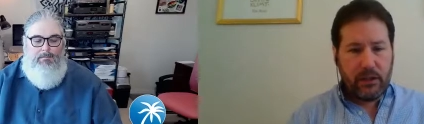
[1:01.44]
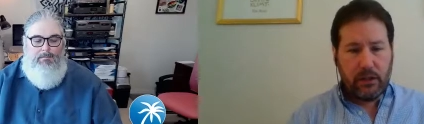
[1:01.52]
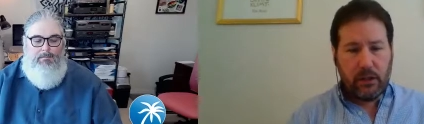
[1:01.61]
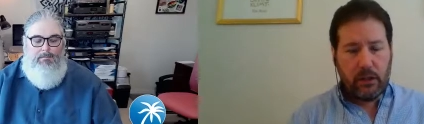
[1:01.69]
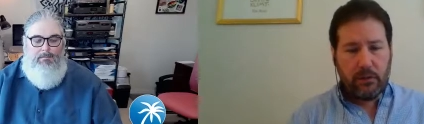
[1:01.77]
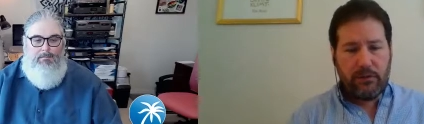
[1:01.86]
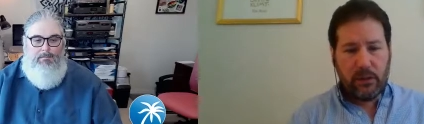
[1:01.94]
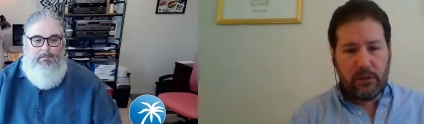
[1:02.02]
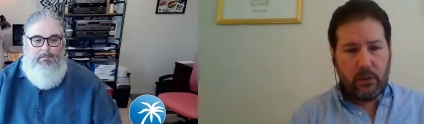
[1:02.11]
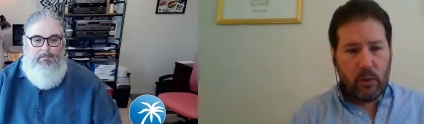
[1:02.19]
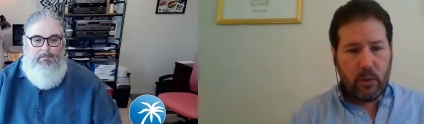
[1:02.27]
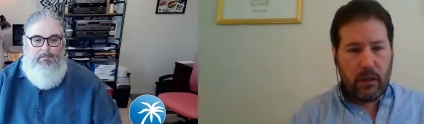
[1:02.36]
Speaker 1: you, you know, first
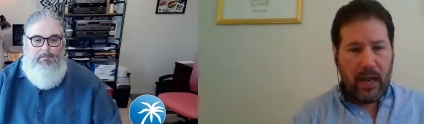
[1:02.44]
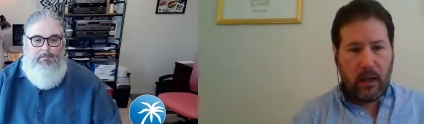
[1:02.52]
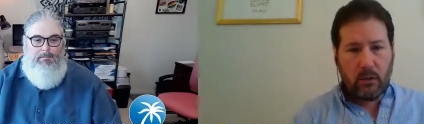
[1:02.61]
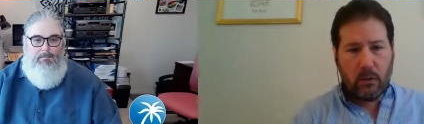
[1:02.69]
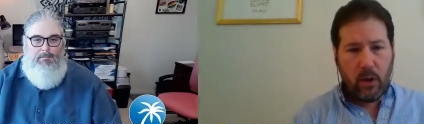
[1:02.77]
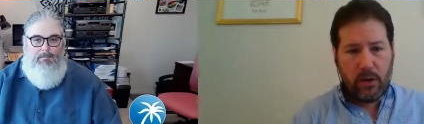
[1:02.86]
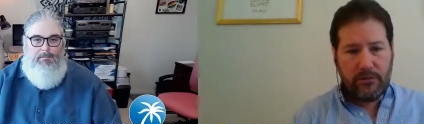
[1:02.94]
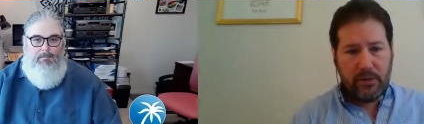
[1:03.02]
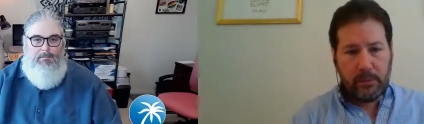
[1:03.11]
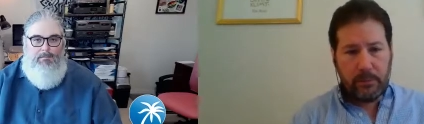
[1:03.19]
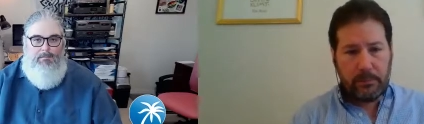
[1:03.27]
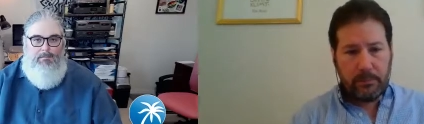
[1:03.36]
of all, how long have
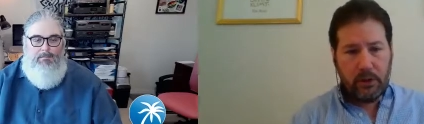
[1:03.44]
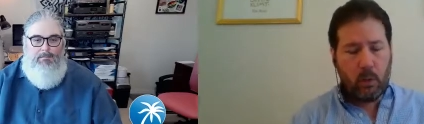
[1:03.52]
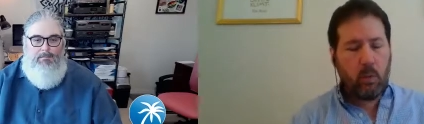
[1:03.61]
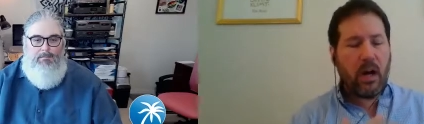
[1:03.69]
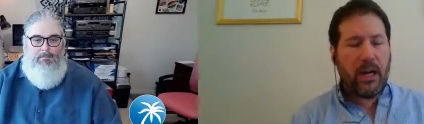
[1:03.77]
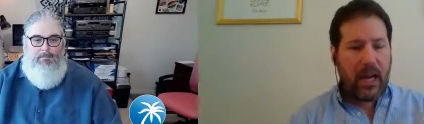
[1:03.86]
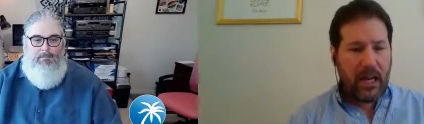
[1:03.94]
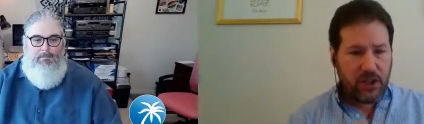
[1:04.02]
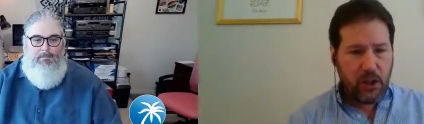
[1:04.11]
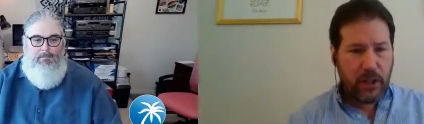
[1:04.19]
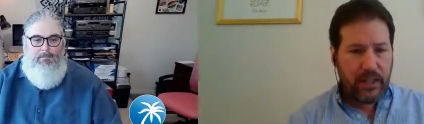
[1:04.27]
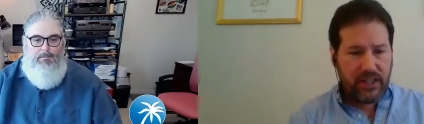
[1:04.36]
you, you know, what got
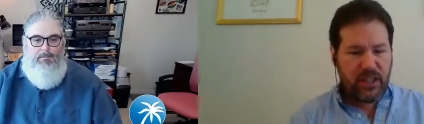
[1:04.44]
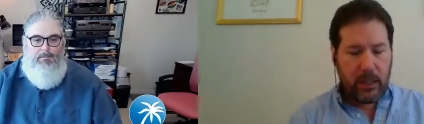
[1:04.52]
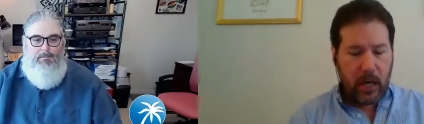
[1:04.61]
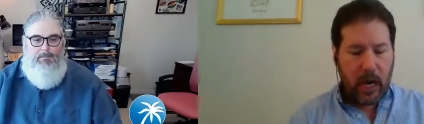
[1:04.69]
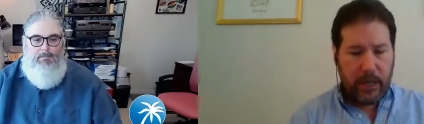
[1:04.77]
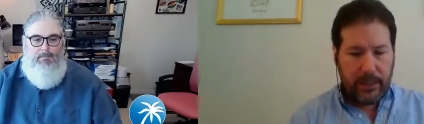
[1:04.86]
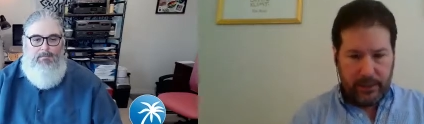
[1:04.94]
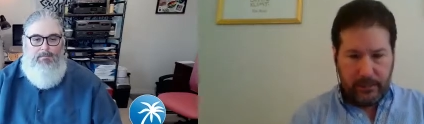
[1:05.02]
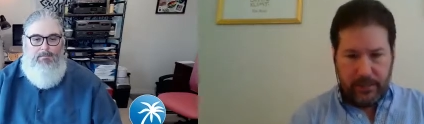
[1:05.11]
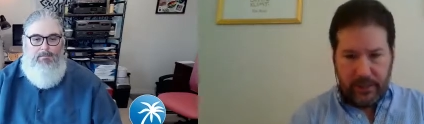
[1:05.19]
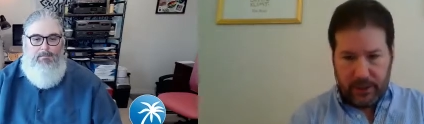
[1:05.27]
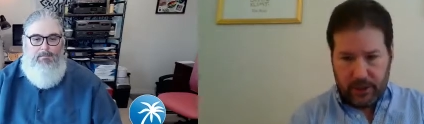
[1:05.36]
you into Island
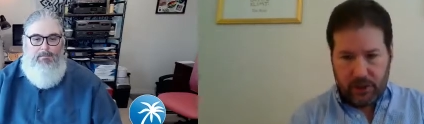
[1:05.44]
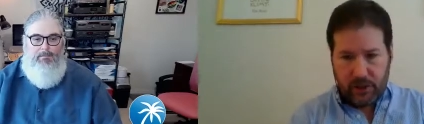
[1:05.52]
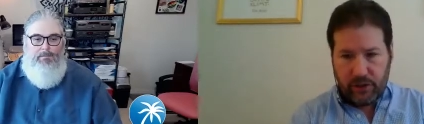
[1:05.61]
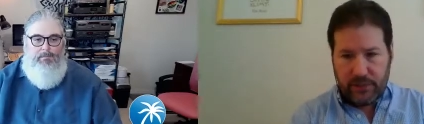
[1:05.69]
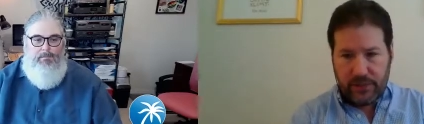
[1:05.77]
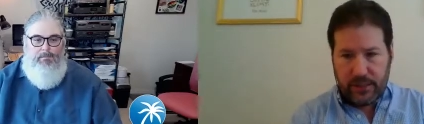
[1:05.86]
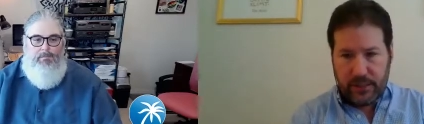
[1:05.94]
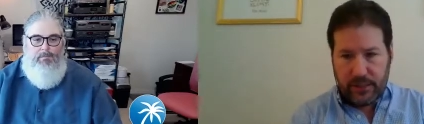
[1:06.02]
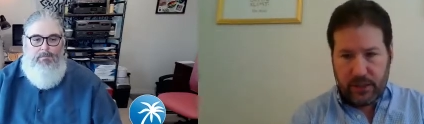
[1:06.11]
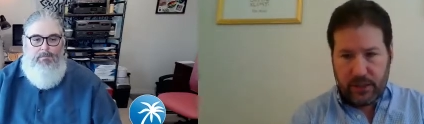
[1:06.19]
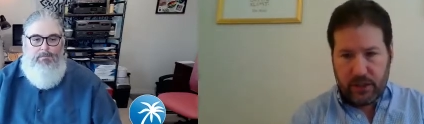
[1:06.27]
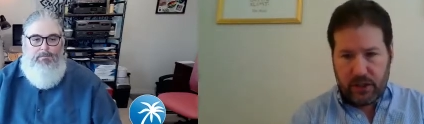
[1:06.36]
Media
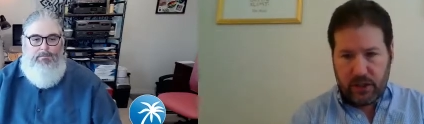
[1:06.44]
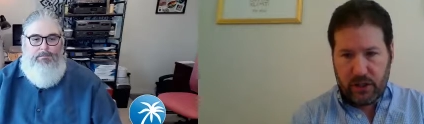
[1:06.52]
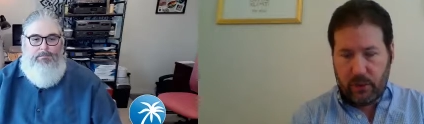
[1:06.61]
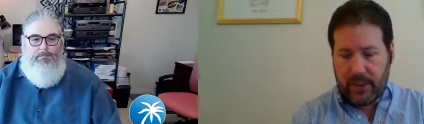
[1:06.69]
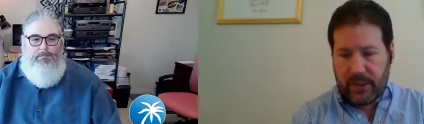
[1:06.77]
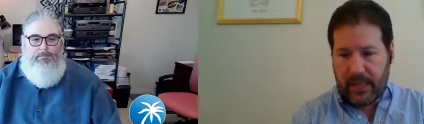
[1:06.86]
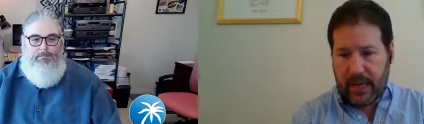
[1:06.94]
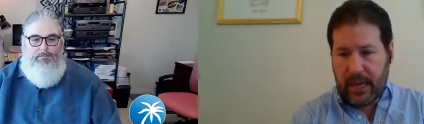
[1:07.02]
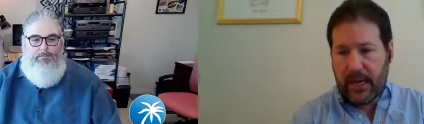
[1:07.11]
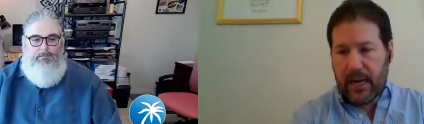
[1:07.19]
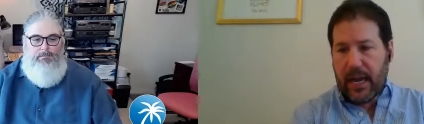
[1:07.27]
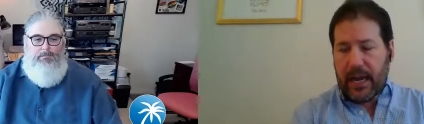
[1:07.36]
Services to doing that?
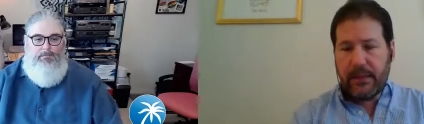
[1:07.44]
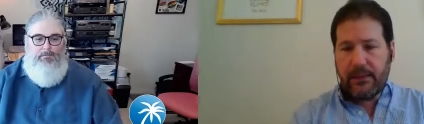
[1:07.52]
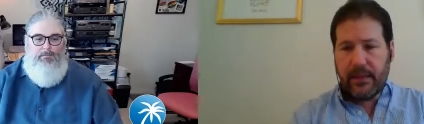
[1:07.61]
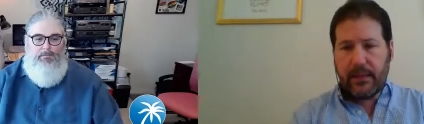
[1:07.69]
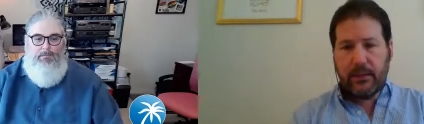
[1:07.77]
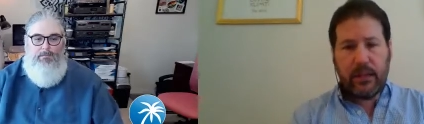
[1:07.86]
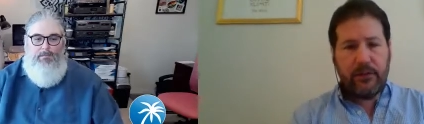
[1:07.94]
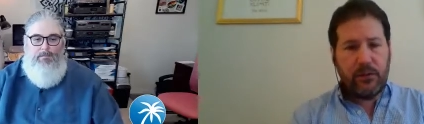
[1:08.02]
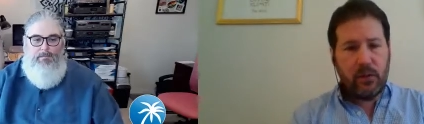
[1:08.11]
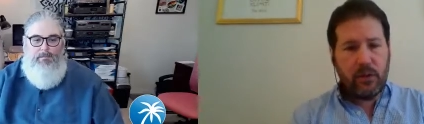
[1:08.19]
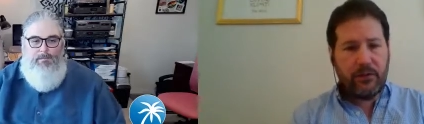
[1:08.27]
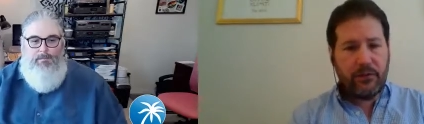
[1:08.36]
And then if
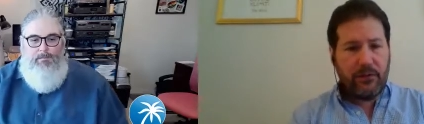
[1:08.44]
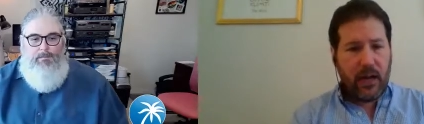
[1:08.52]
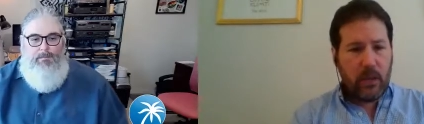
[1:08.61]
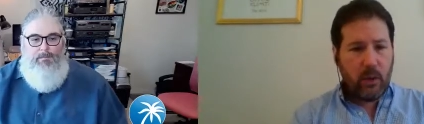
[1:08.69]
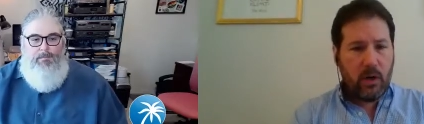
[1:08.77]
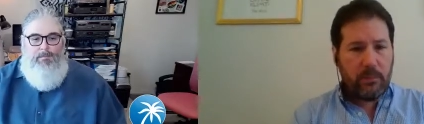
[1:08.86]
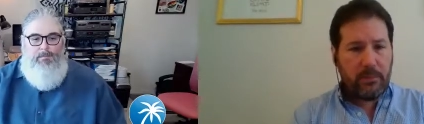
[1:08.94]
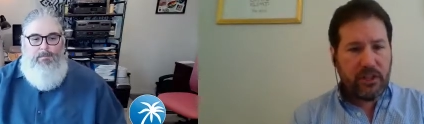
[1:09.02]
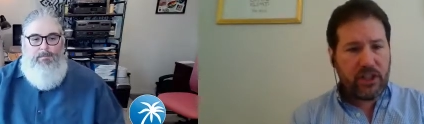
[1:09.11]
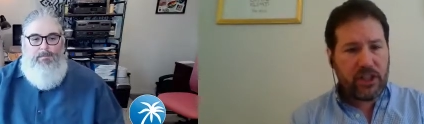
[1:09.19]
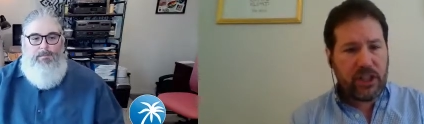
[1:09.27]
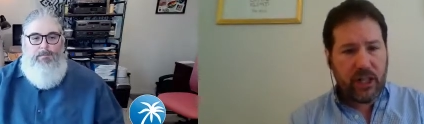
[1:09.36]
you could follow up and
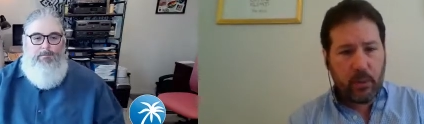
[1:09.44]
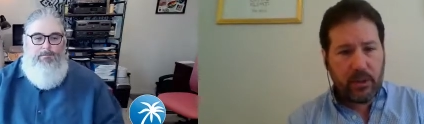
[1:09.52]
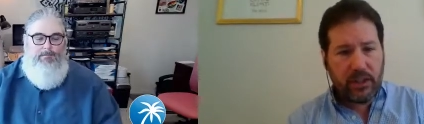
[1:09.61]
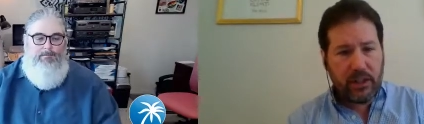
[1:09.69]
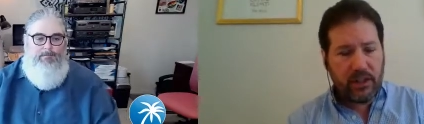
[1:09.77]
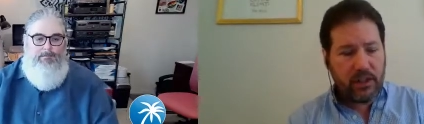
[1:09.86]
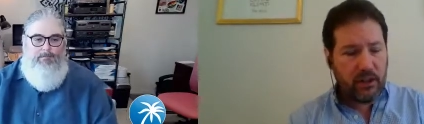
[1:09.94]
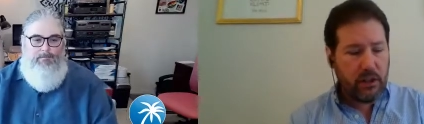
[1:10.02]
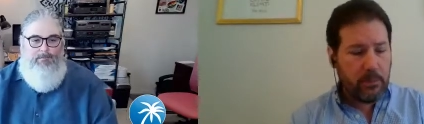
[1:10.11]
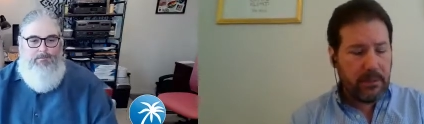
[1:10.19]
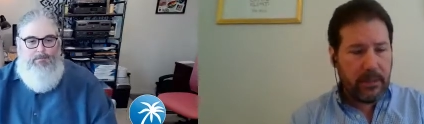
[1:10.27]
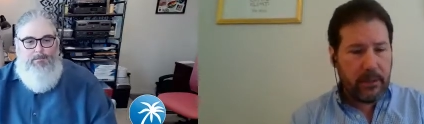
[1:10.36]
share with us a
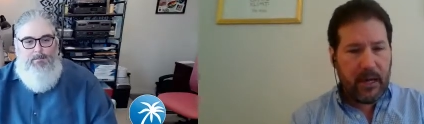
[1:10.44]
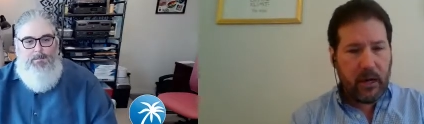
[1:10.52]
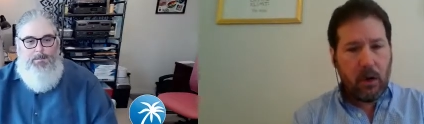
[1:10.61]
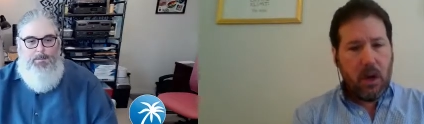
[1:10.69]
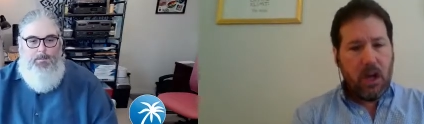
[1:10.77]
little bit about